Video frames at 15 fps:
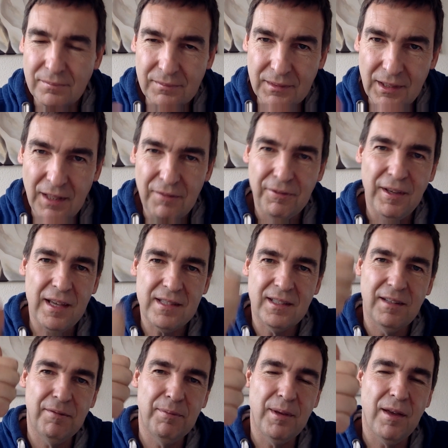If yes,
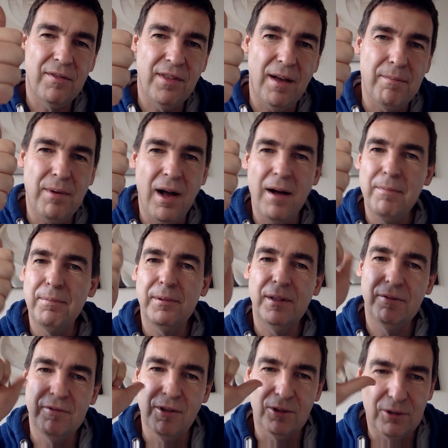give me a thumb up.
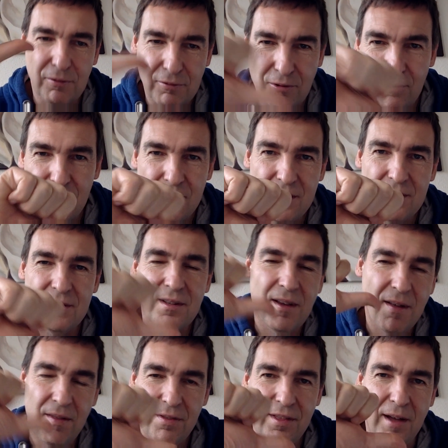If not, of course,
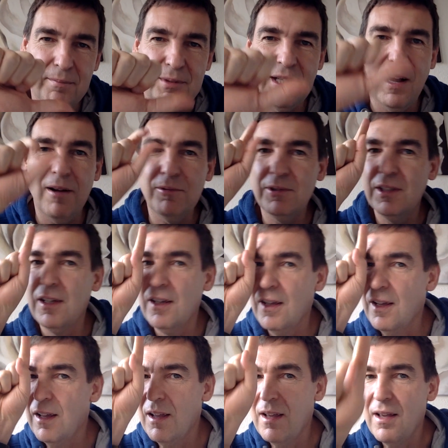thumb down.
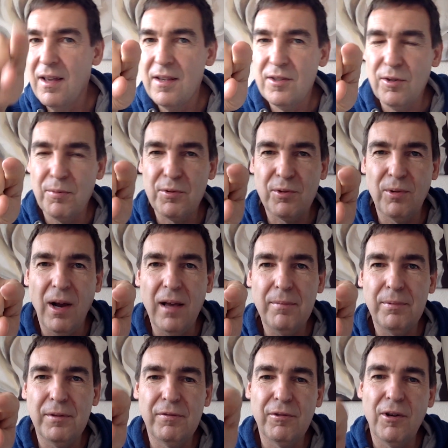Subscribe
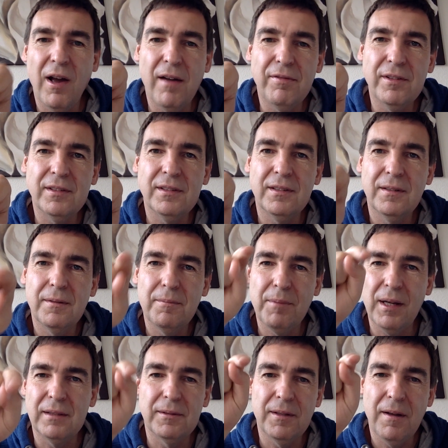if you haven't,
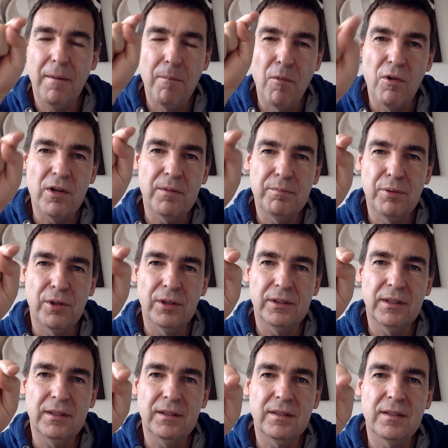but more
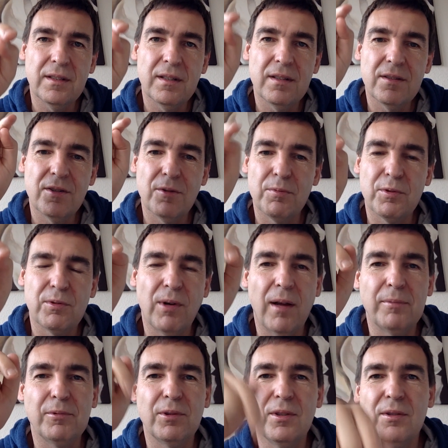important,
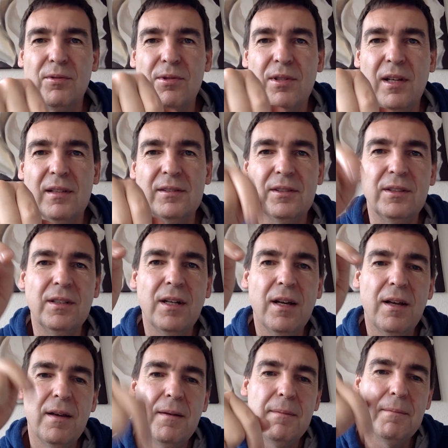subscribe to the newsletter.
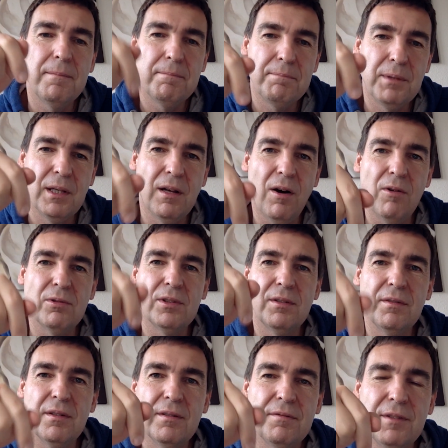Below
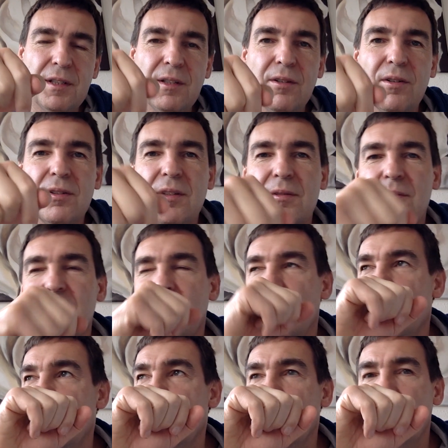the video there is a
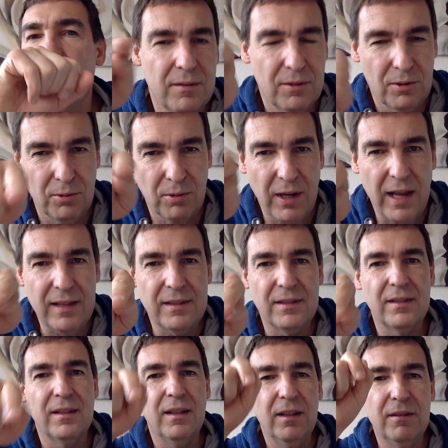link to
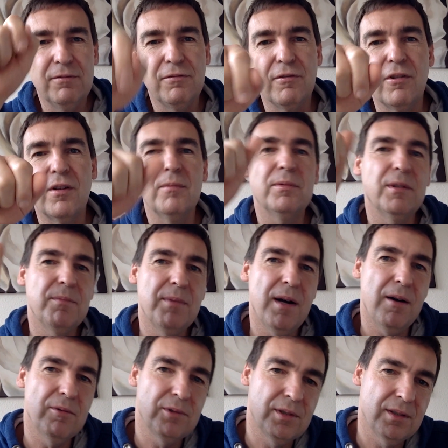get informed
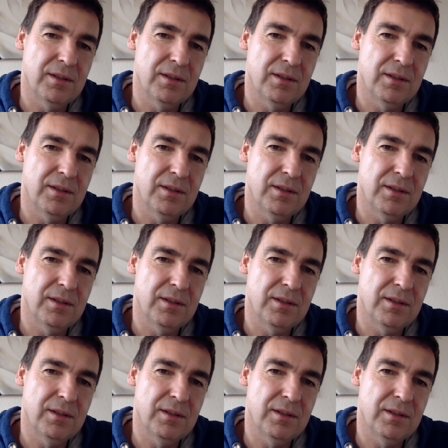about